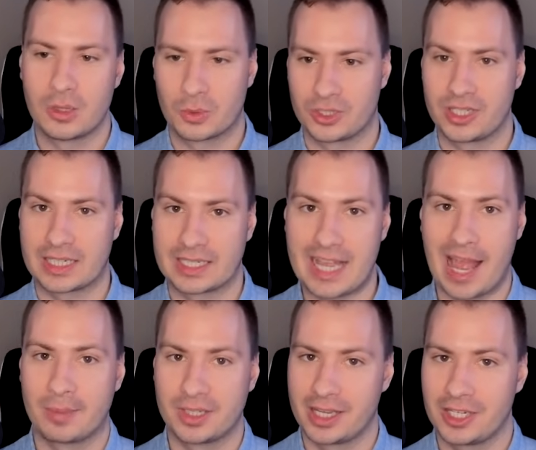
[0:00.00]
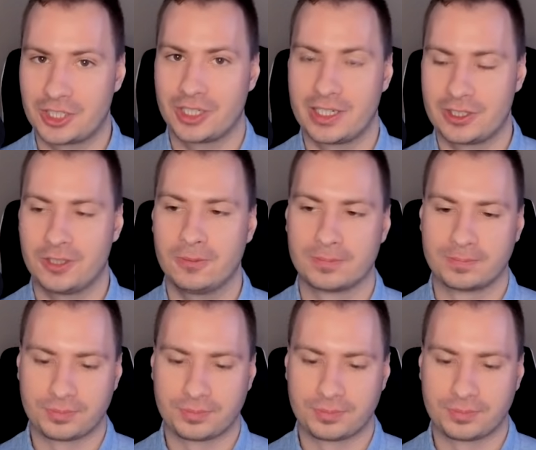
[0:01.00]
We're seeing a tabulation issue.